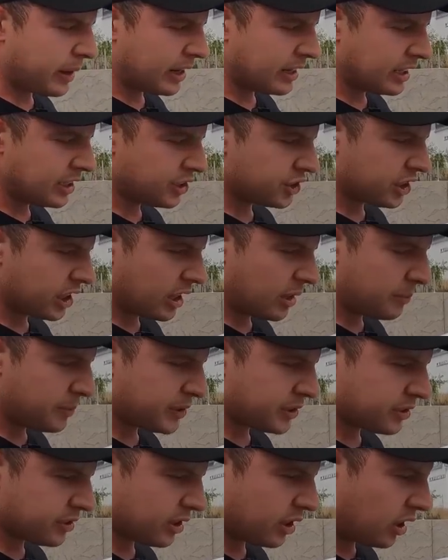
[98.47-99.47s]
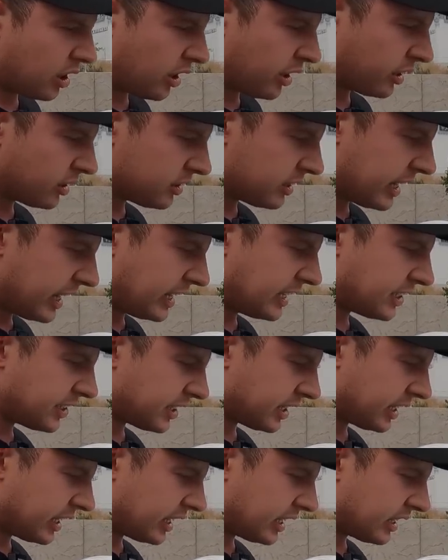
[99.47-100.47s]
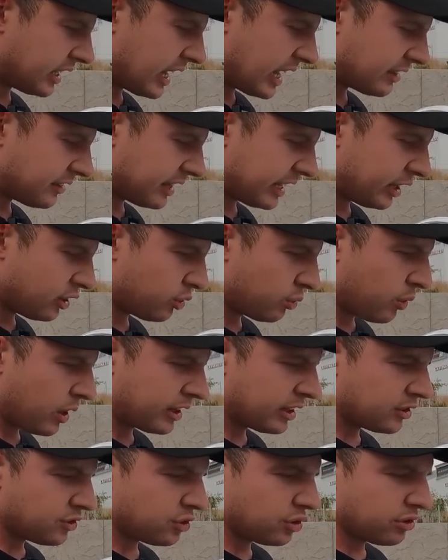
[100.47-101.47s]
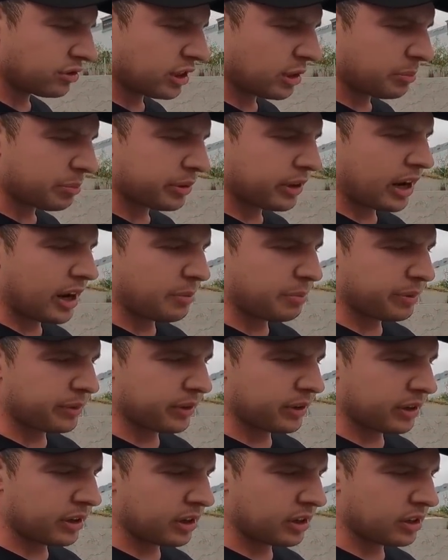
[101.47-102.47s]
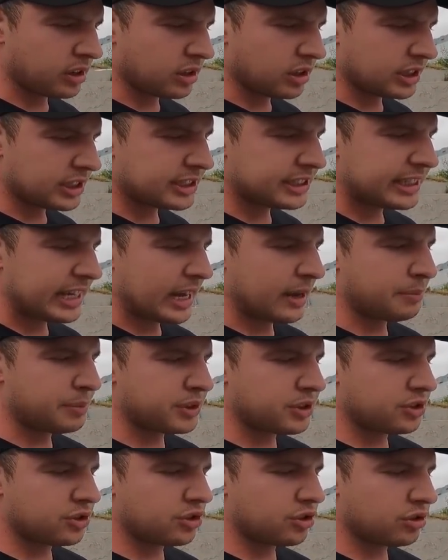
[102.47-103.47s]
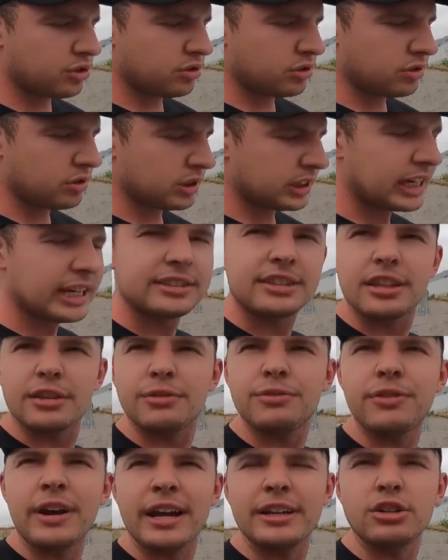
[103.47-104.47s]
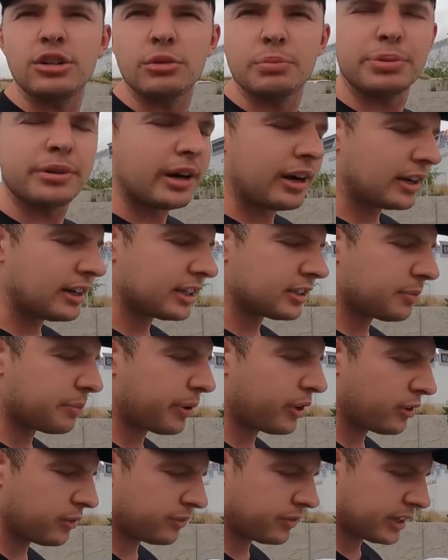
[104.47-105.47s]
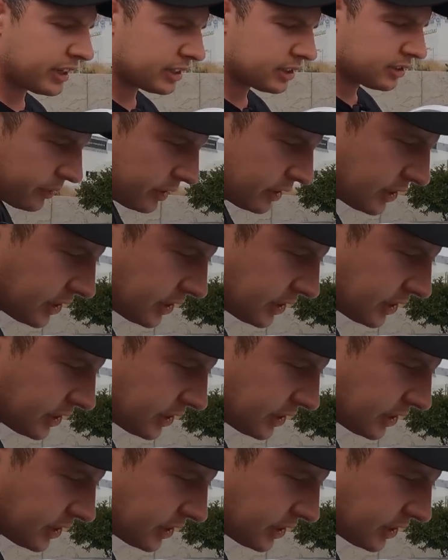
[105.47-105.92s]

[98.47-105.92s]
body shops are lazy and they don't want to do the proper steps to get the final product perfect. For